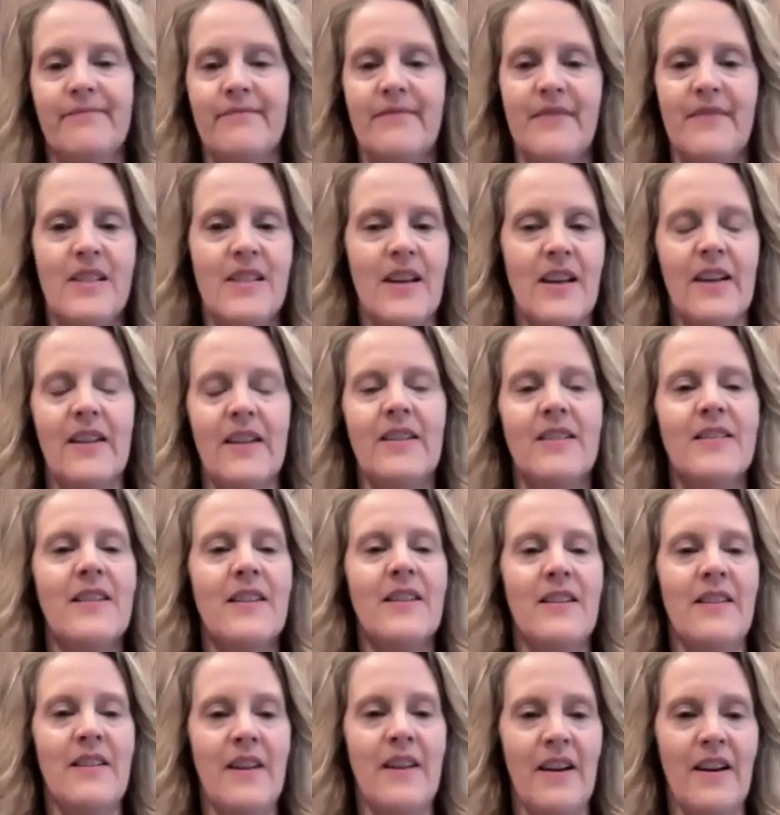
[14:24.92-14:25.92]
second to
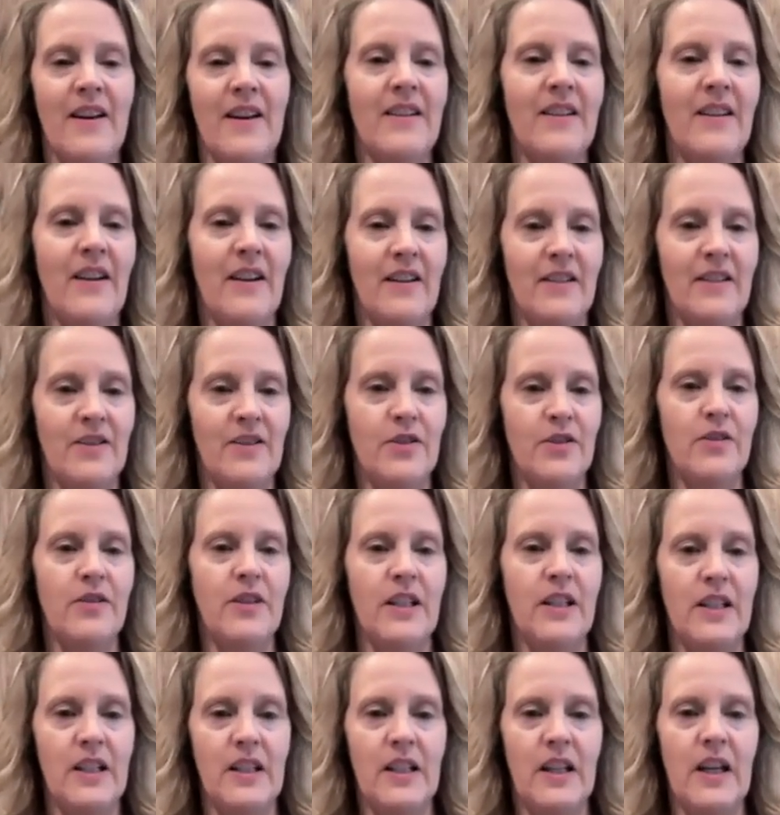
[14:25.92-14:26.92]
none on
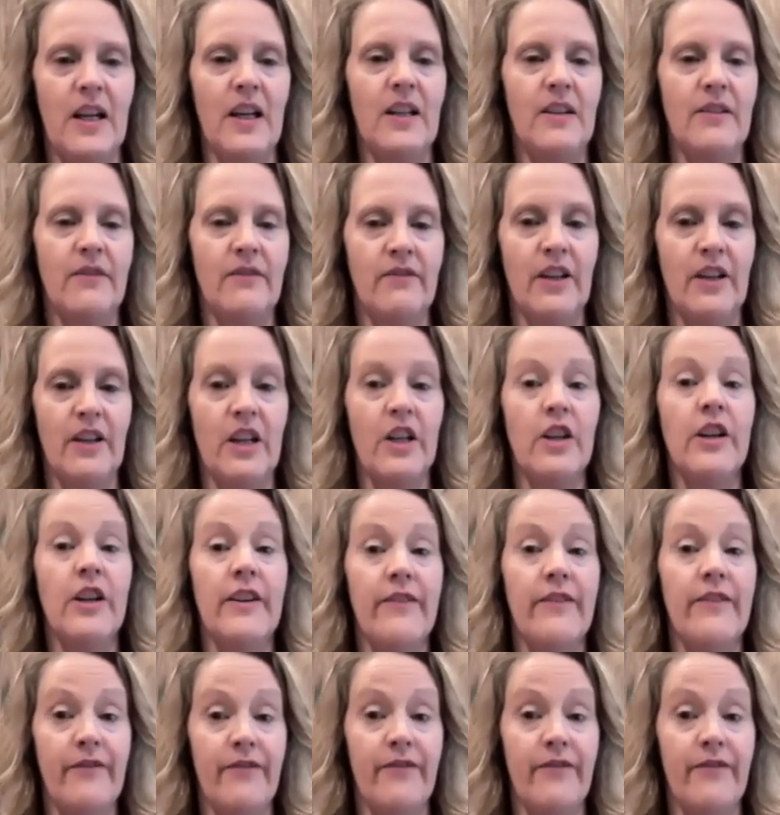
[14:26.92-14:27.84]
treating that very